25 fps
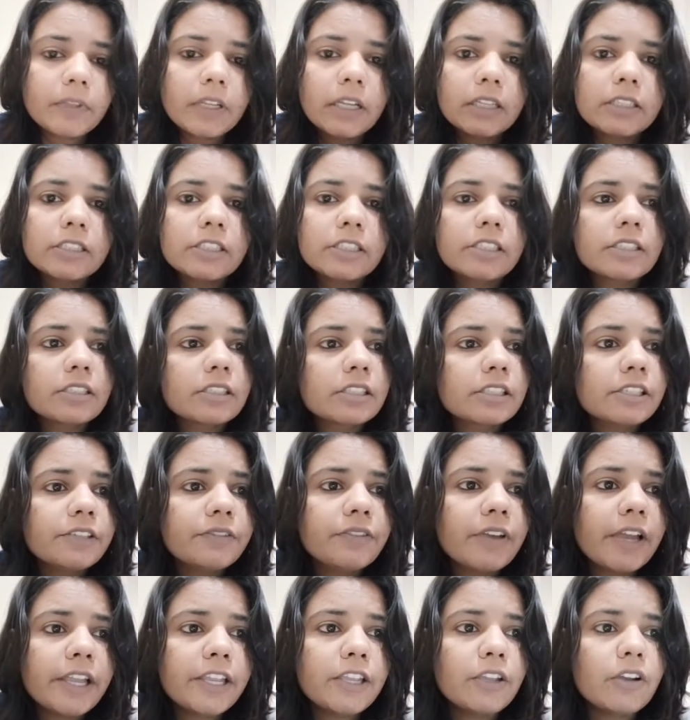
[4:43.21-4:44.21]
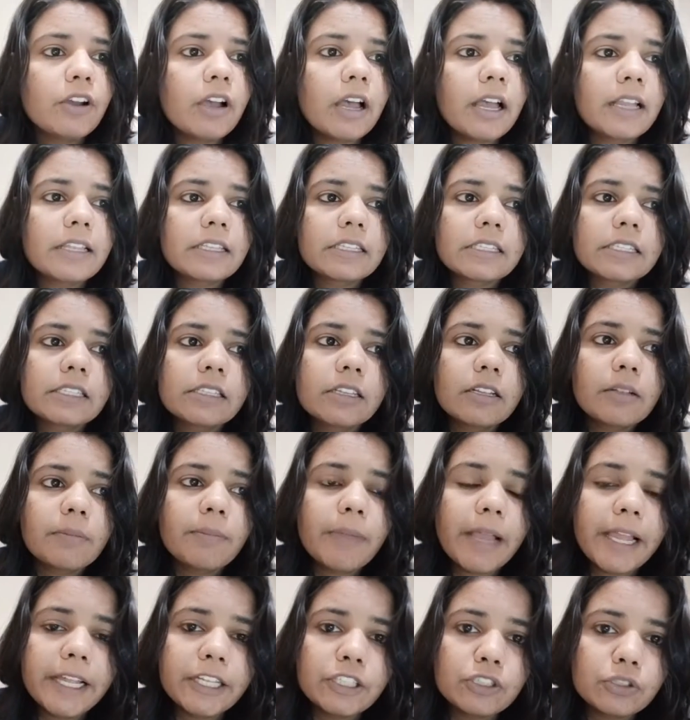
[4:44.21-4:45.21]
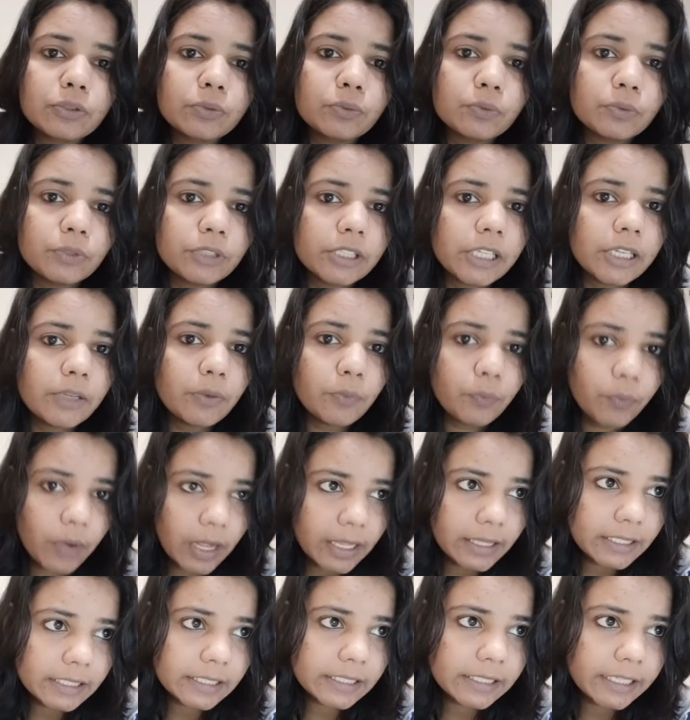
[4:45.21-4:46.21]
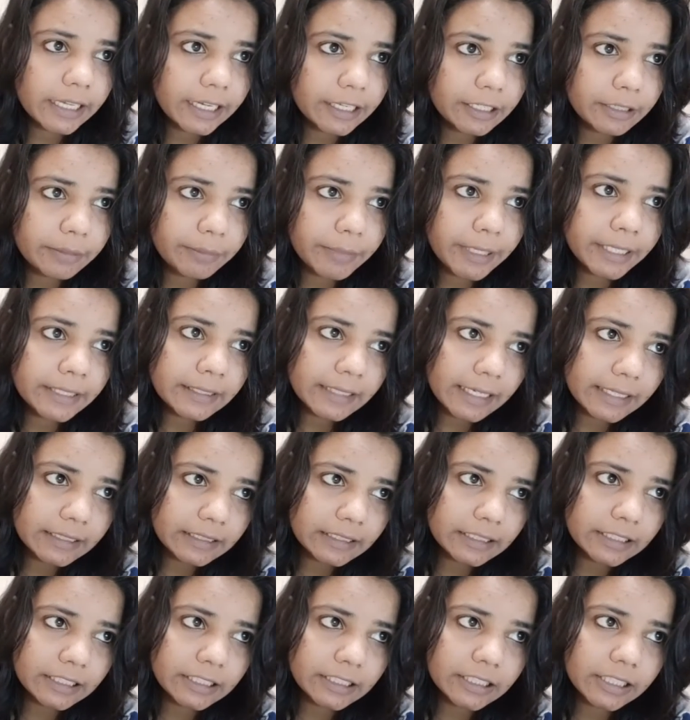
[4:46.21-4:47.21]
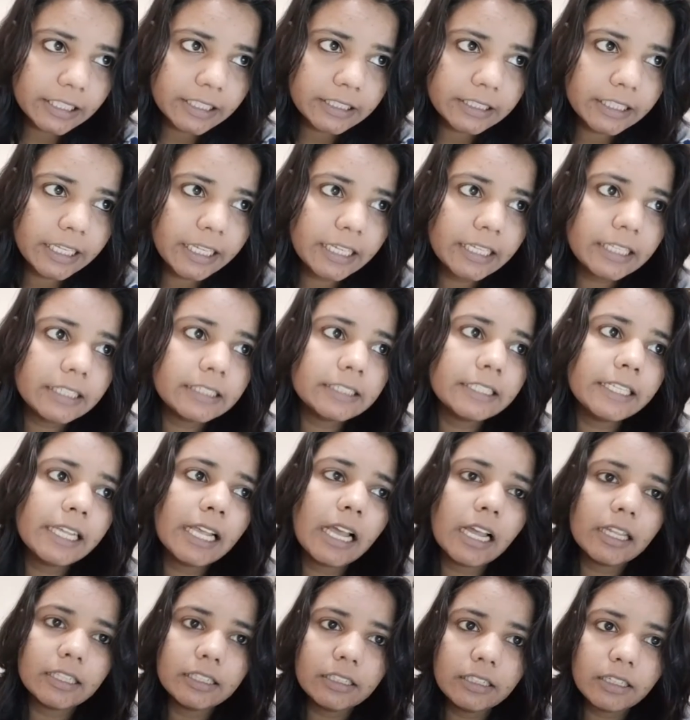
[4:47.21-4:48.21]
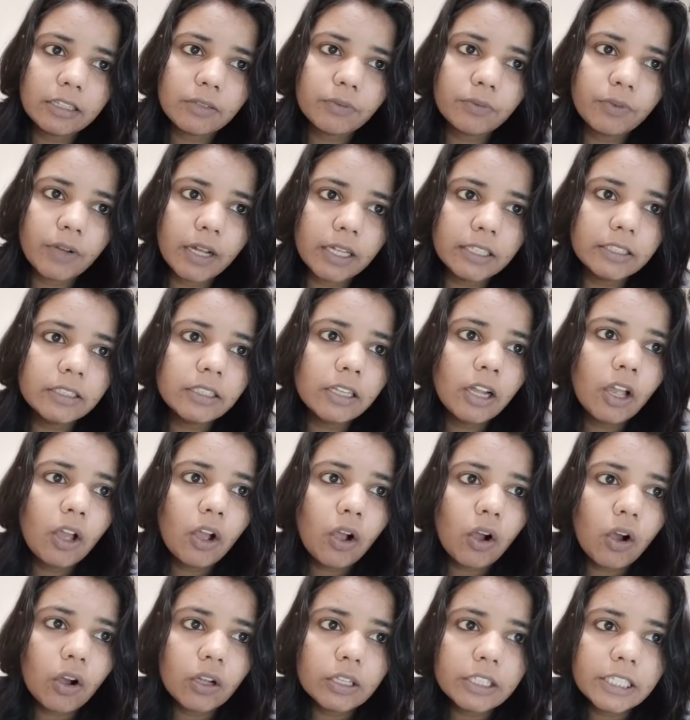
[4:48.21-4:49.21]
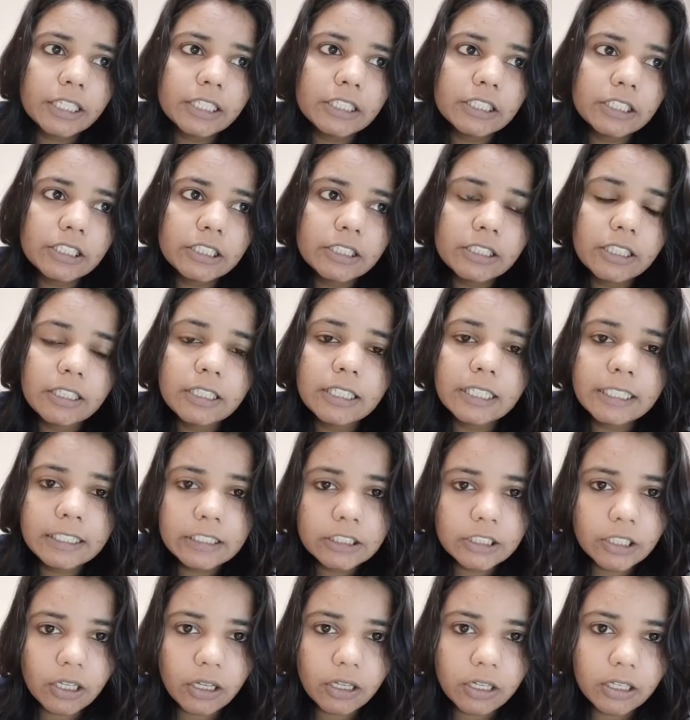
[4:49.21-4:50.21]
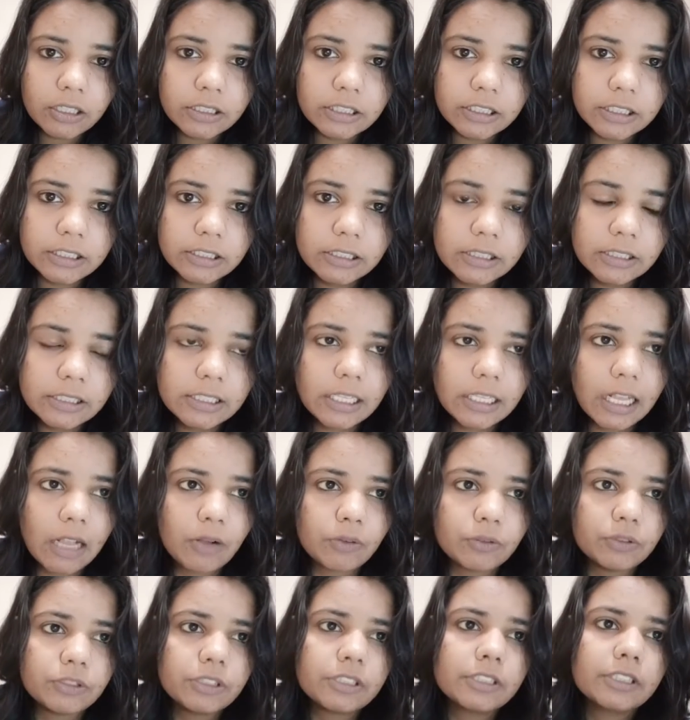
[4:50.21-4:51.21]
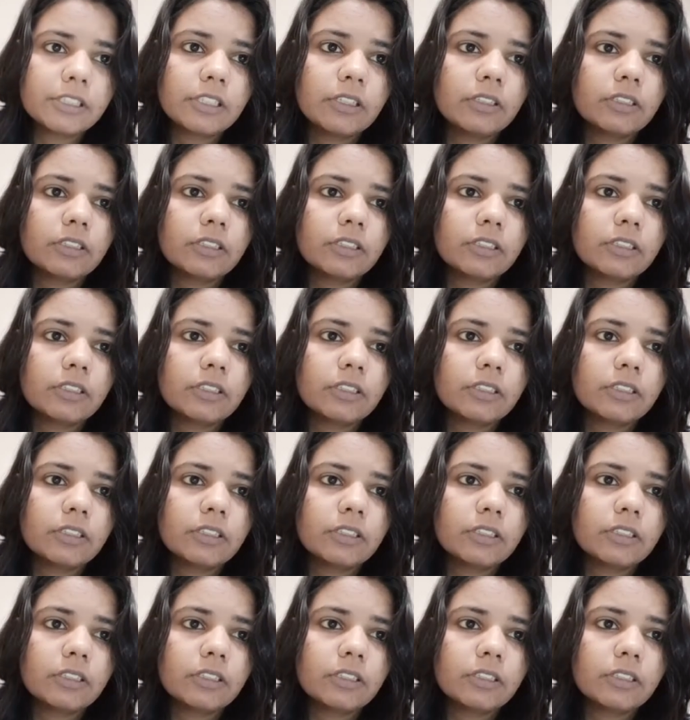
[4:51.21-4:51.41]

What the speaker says: Justify your answer by choosing one statement and rejecting the other one on engineering geological grounds.